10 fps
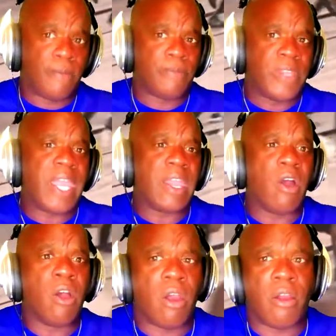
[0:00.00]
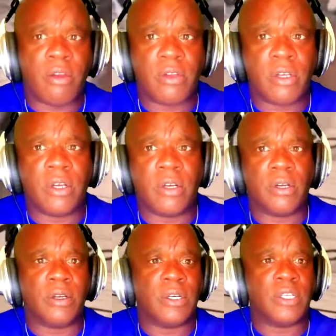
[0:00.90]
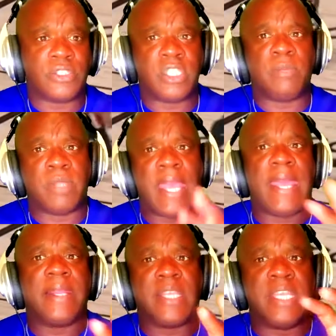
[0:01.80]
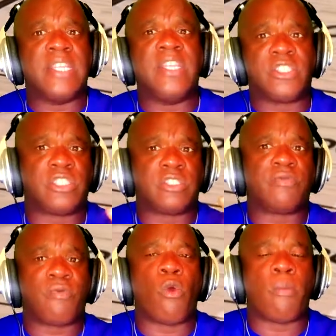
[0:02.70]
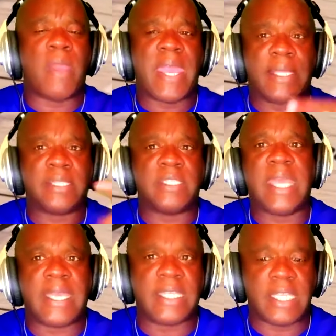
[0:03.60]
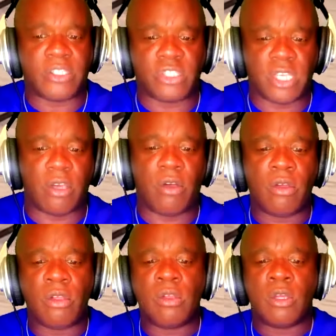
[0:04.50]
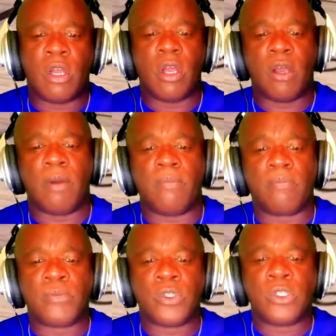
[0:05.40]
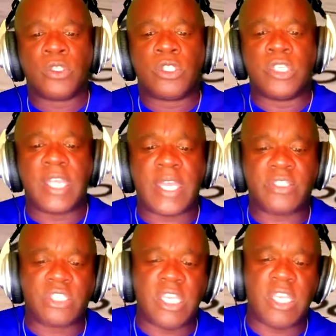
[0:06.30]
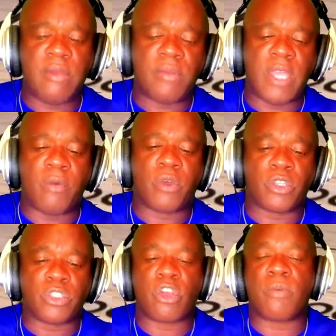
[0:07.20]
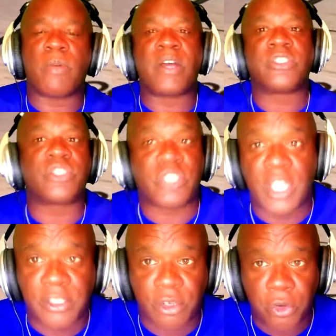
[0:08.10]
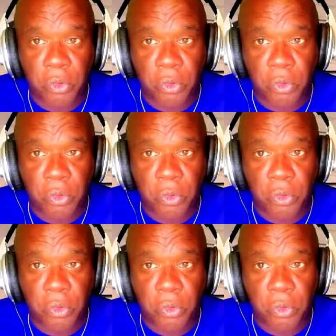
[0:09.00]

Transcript: they are a team that in this format, they can excel. The next team that we're going to talk about is the Thunder.